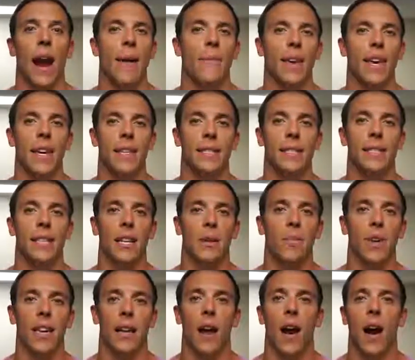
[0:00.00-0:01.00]
Brian McKenzie is
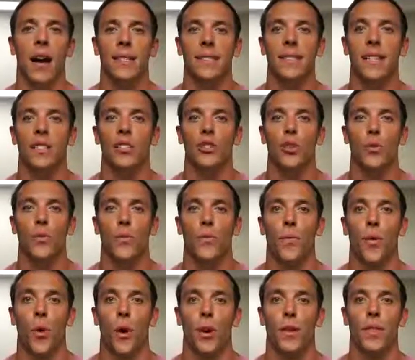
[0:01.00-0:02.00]
going to be in Austin
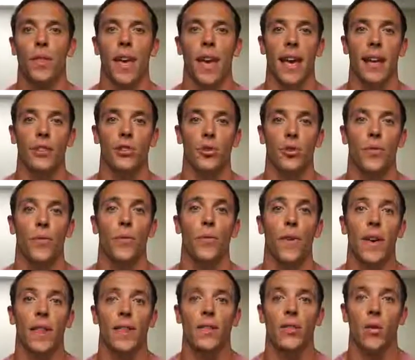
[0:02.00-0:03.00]
June 4th and June
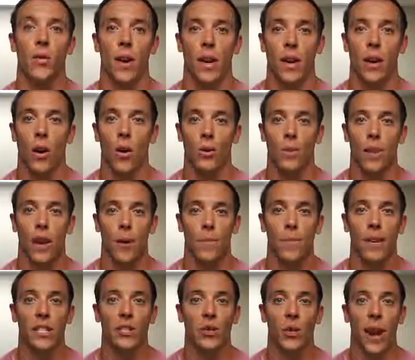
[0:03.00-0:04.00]
5th doing cold
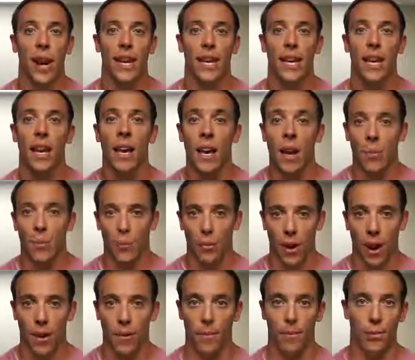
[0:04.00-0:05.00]
therapy training,
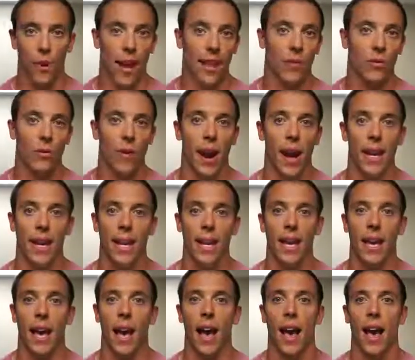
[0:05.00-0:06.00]
breath
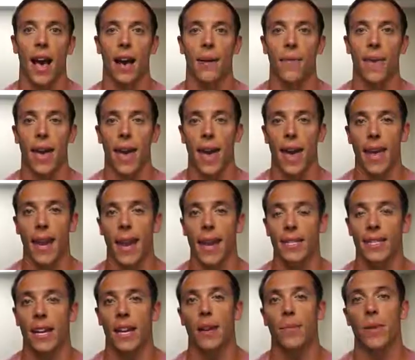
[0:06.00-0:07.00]
training, and
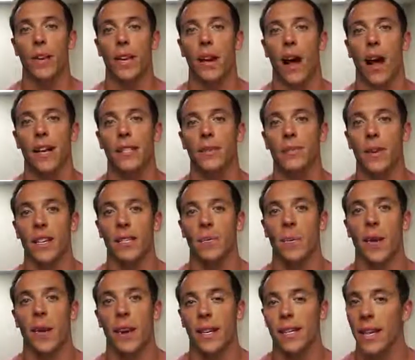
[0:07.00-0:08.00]
it's going to be an awesome
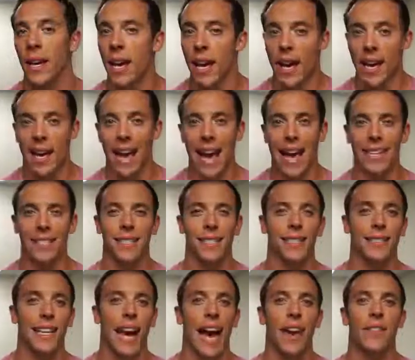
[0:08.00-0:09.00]
experience.
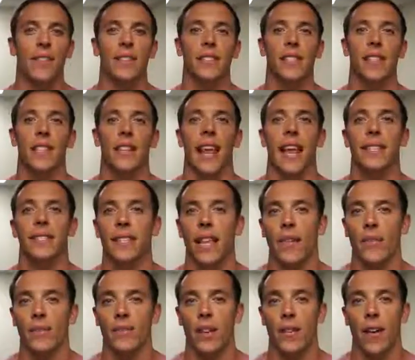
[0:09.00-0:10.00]
Guys, dive into the next
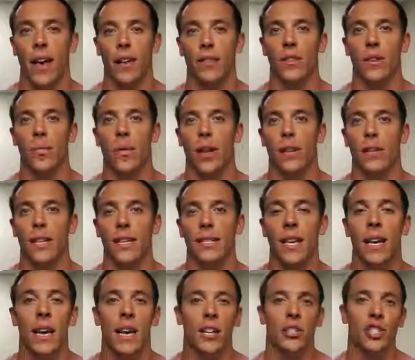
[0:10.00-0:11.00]
levels of health and
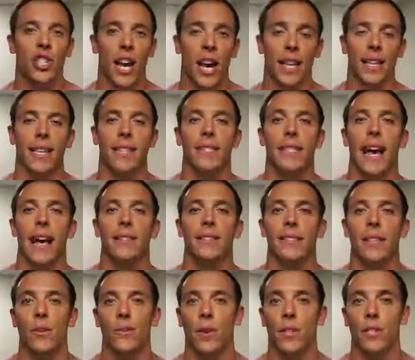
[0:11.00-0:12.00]
wellness. Check this
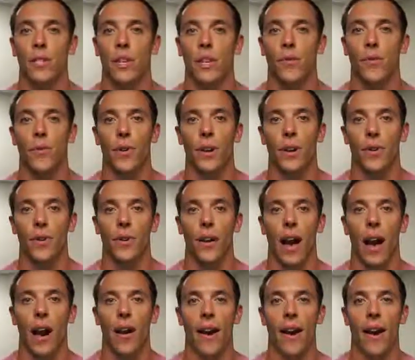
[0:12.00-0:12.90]
out. See what's good for you.